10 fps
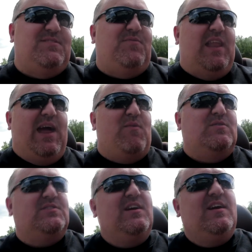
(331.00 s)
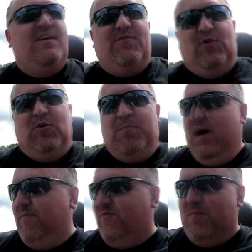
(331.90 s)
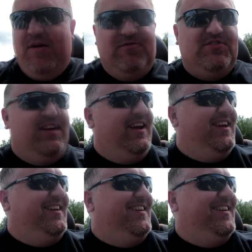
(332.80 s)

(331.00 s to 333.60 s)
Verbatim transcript: some flowers for her mom for Mother's Day. I